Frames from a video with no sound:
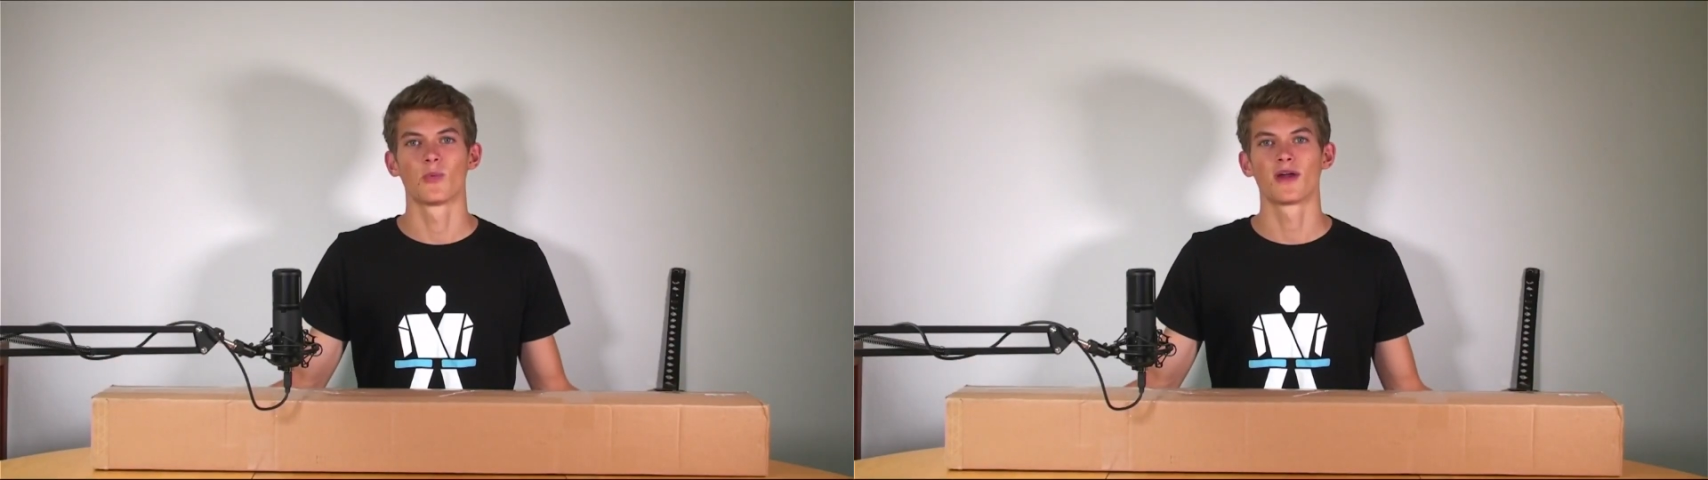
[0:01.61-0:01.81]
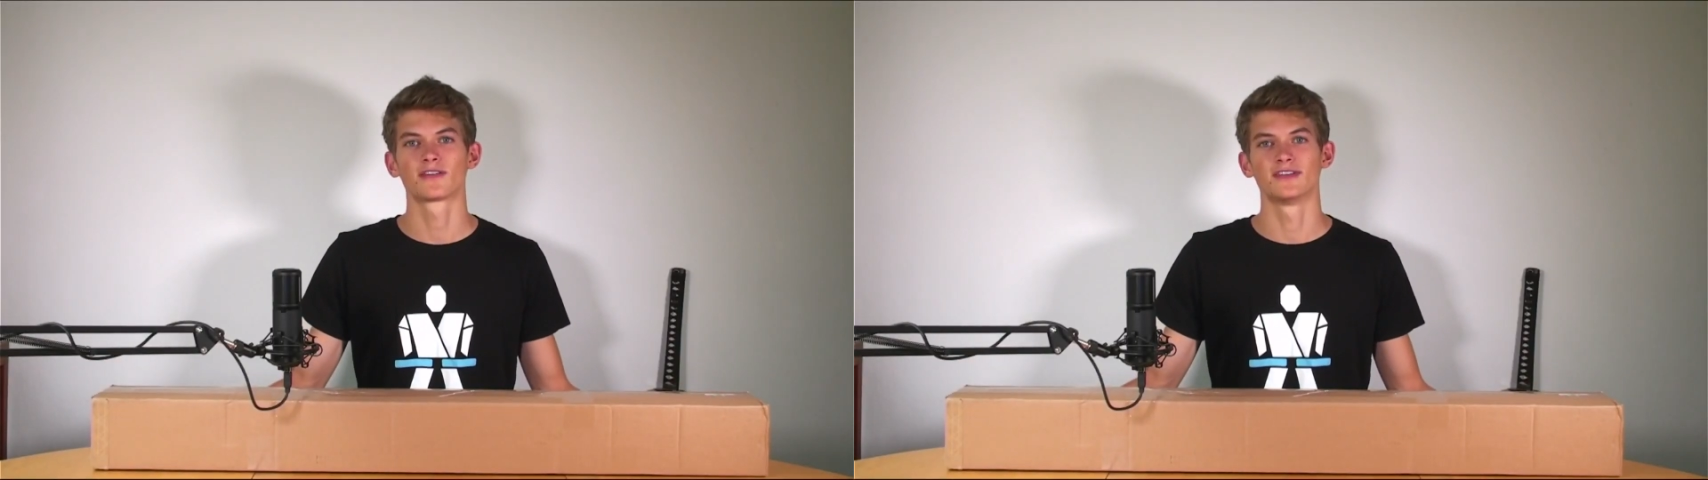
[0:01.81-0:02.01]

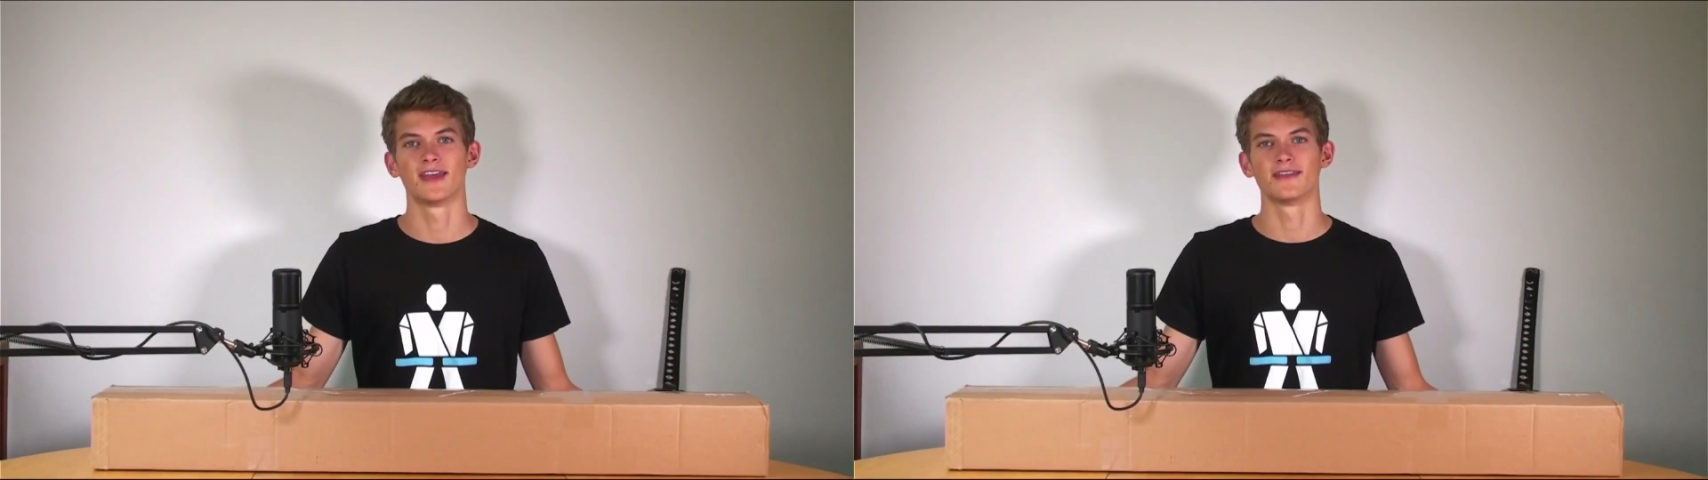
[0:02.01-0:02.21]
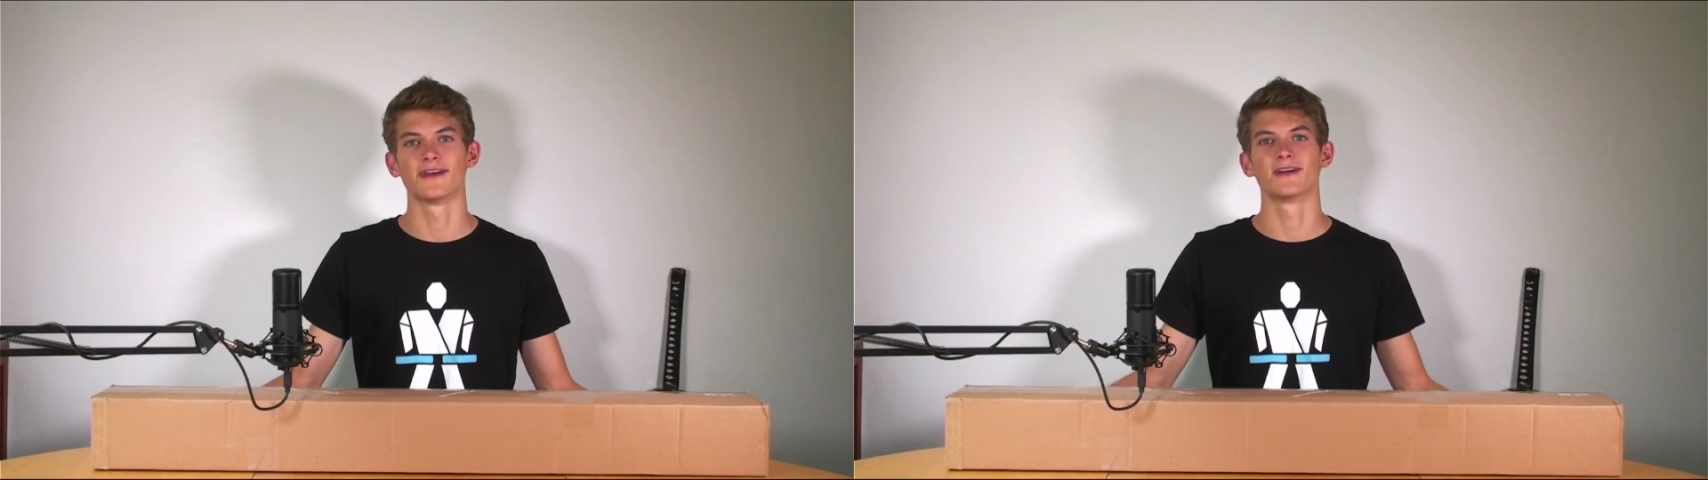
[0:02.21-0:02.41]
where
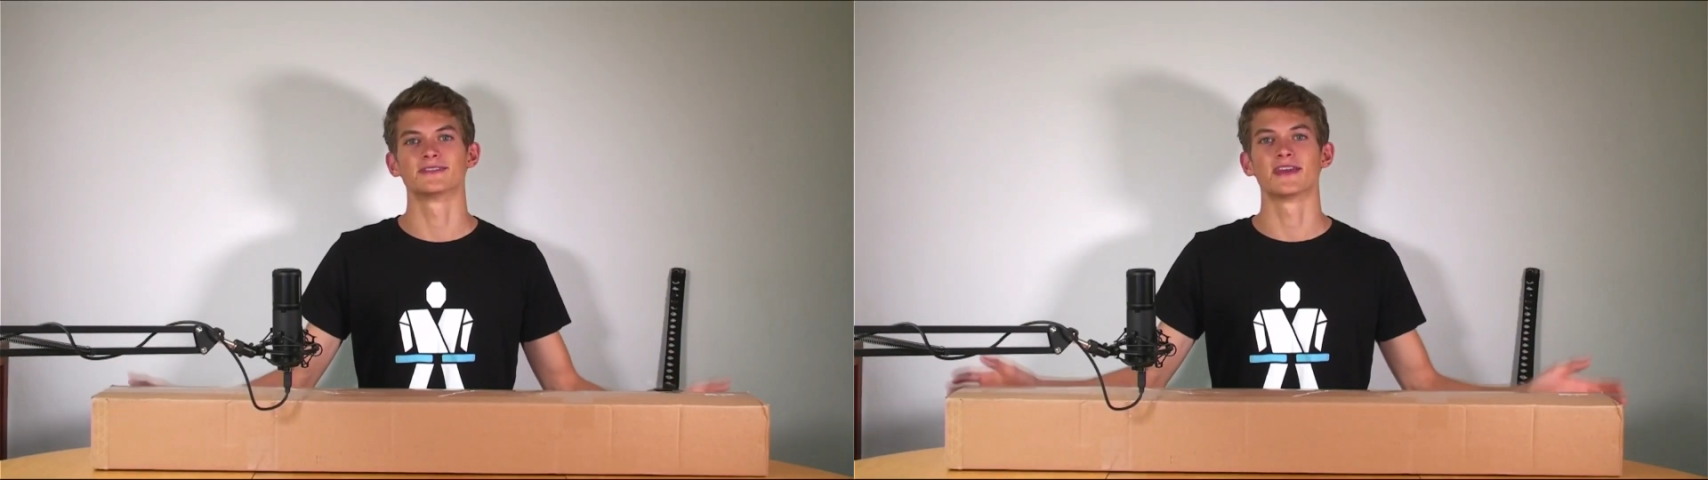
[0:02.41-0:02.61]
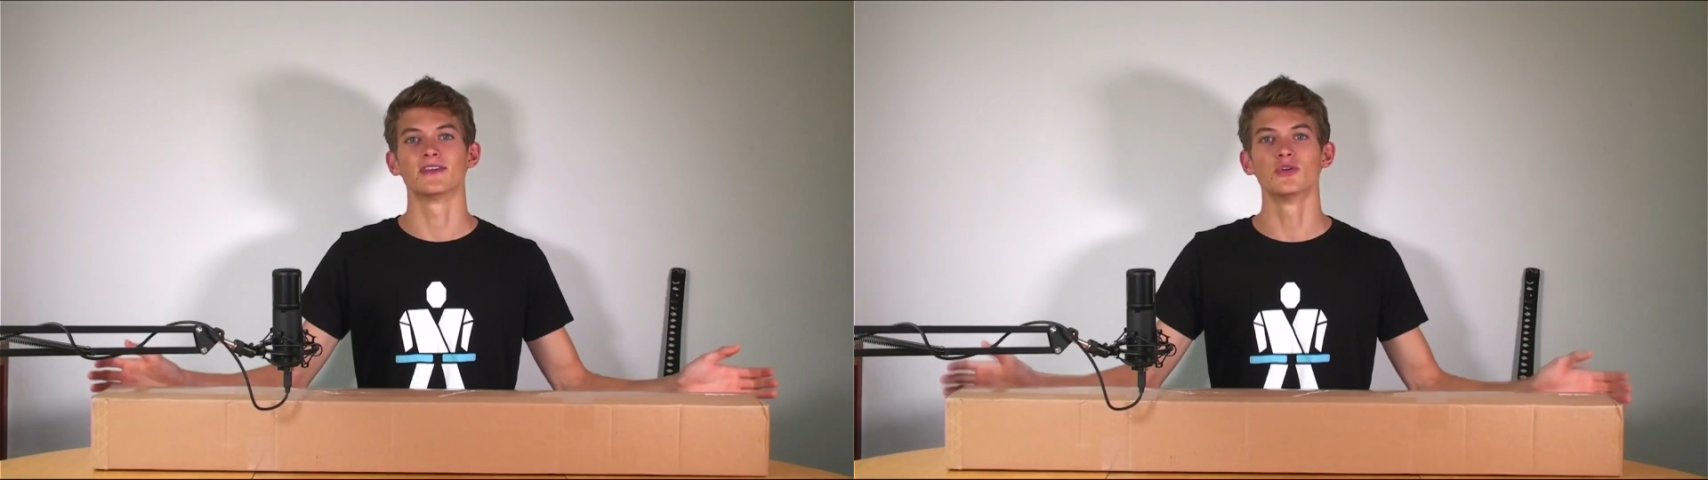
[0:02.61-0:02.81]
today there
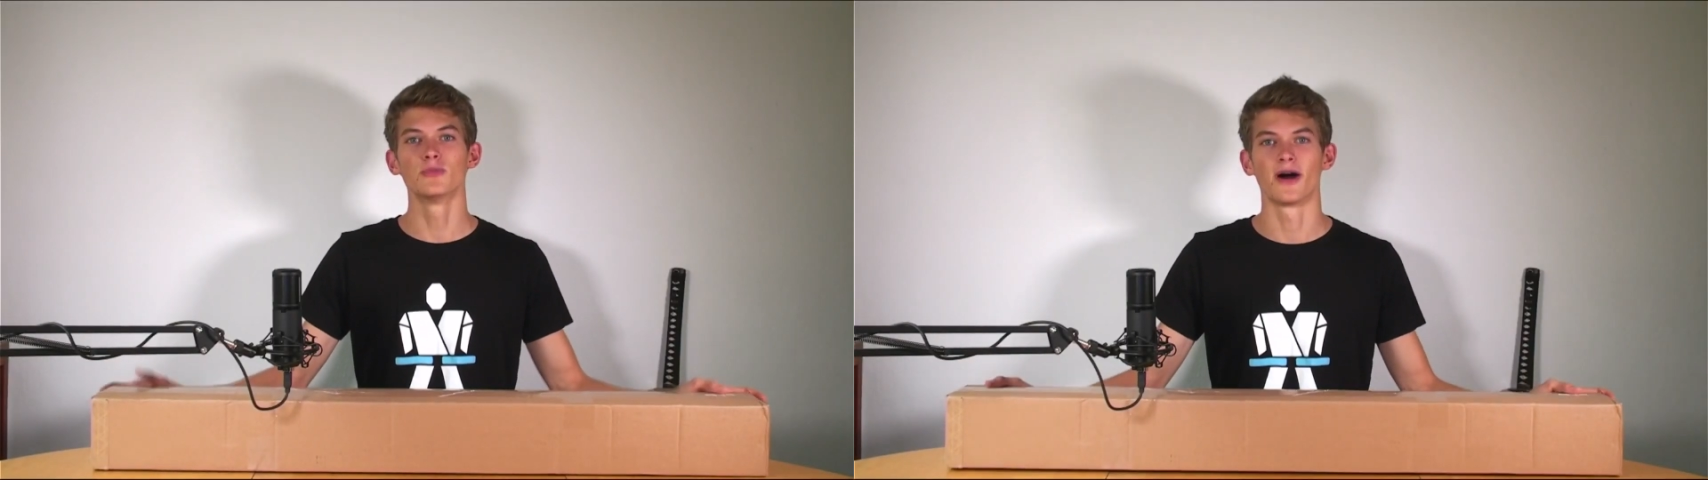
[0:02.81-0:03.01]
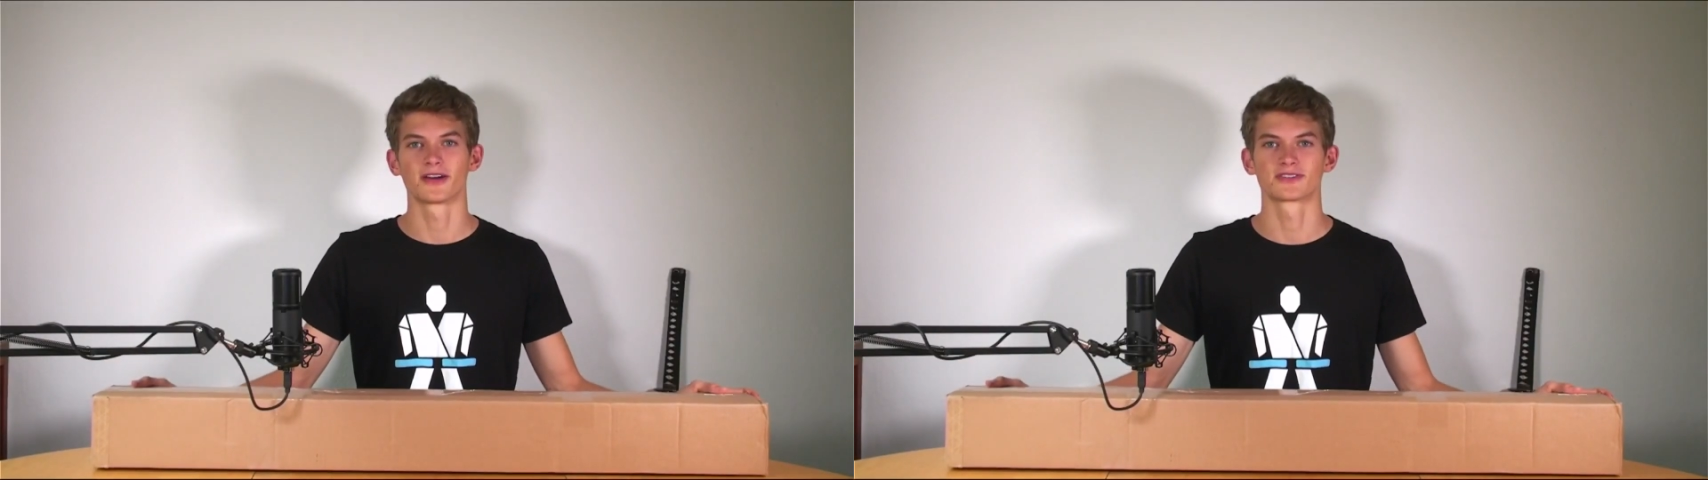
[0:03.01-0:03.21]
is a new
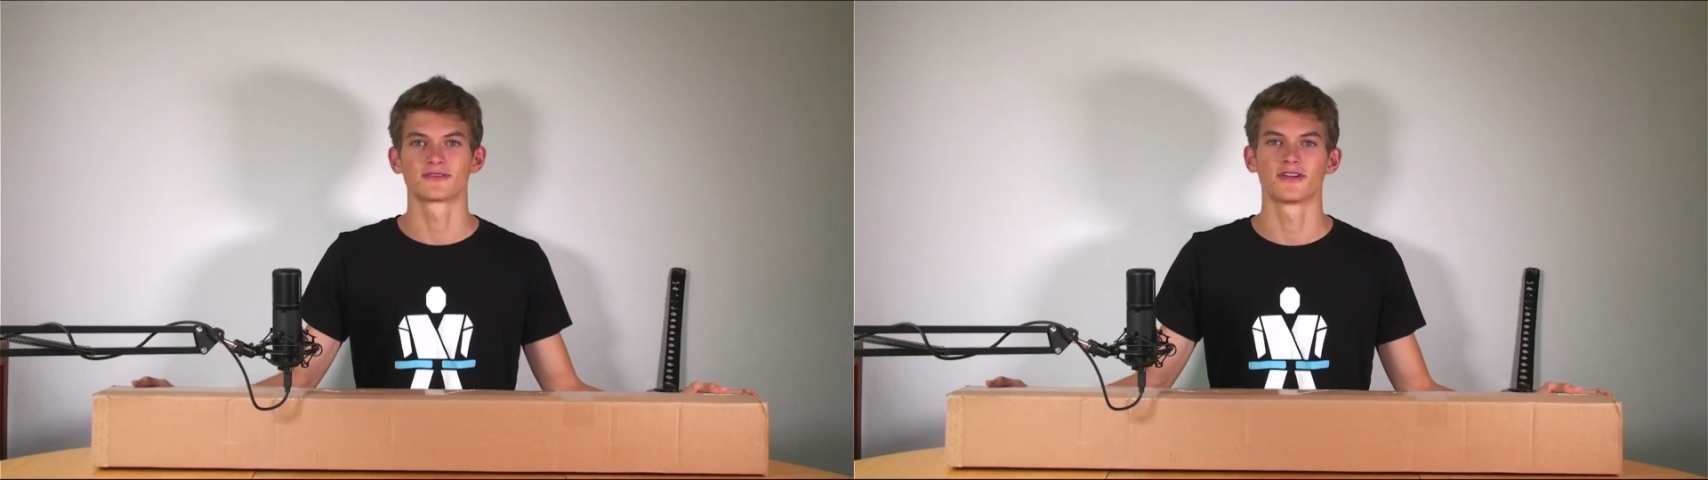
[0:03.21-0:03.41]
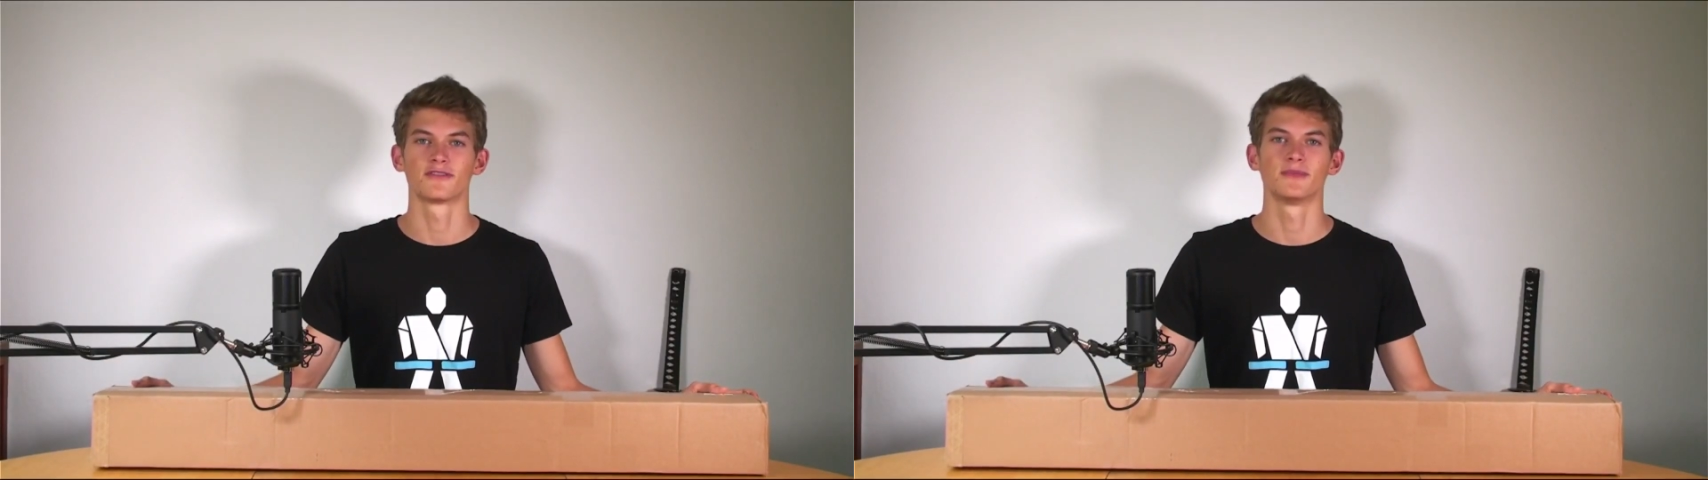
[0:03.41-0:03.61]
box in
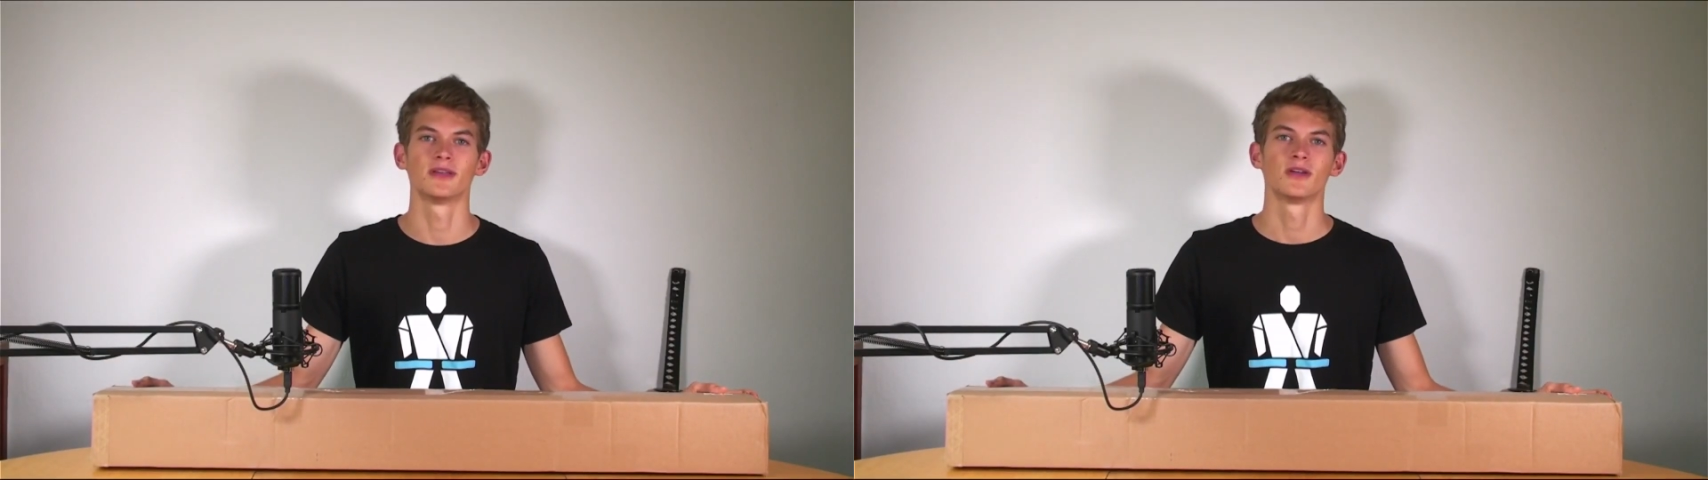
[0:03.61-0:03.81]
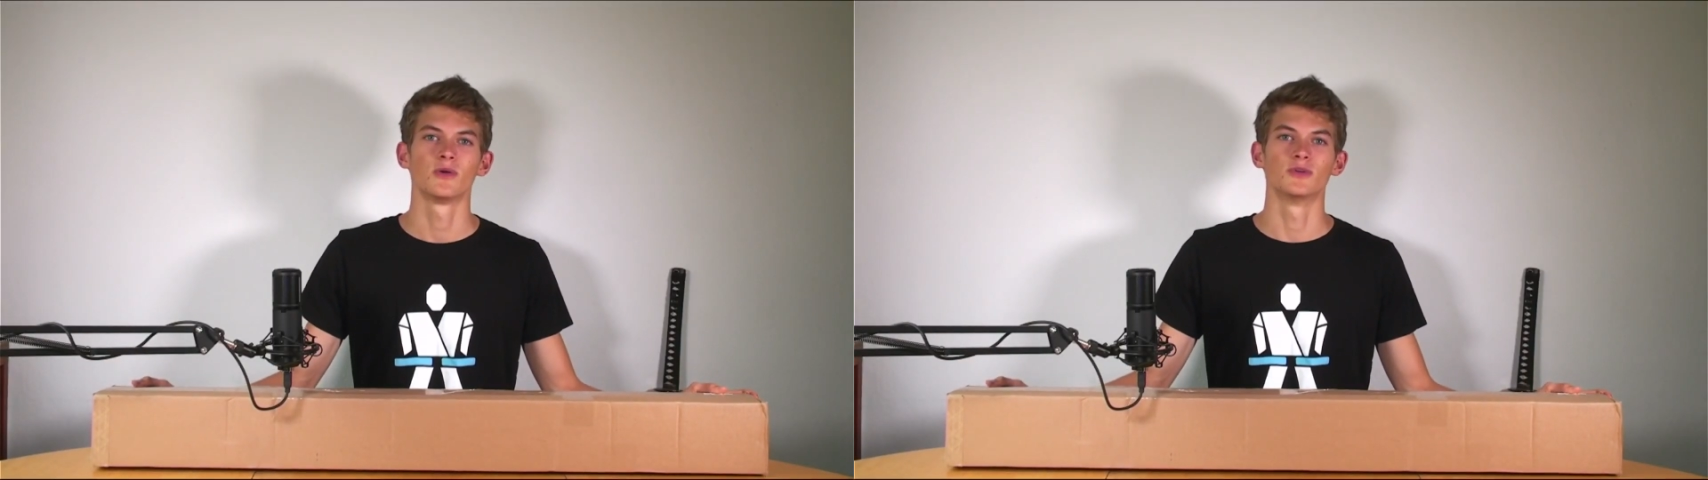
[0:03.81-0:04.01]
front of me,